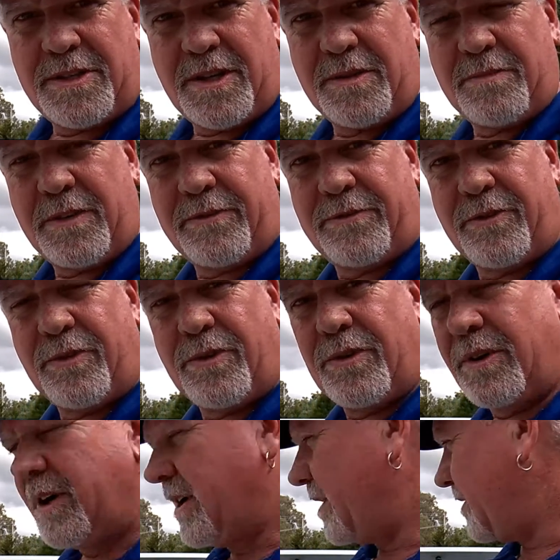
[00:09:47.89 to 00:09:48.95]
before,
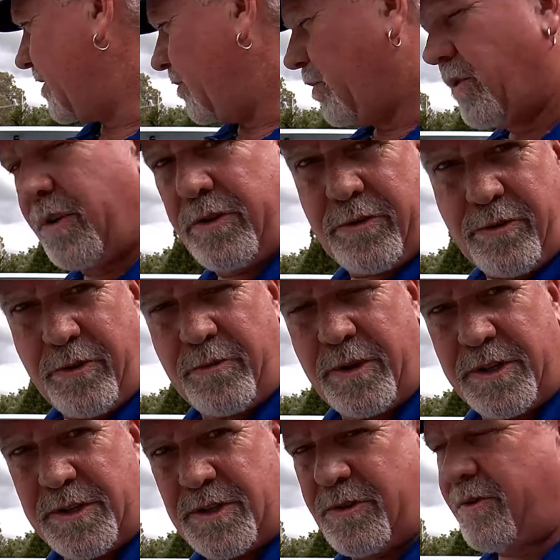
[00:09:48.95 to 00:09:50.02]
the walk-through
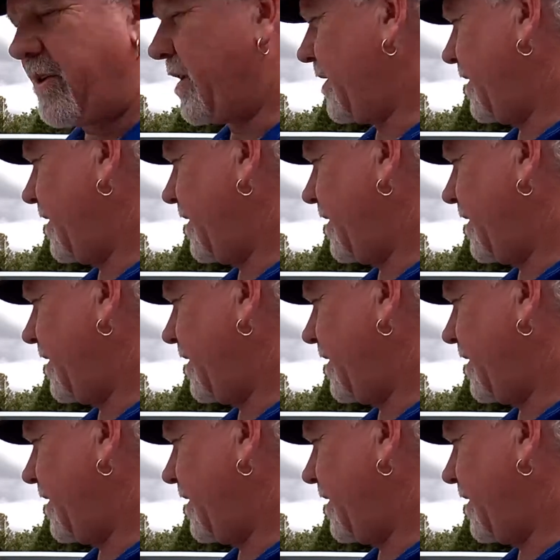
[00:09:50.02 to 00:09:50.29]
windscreen,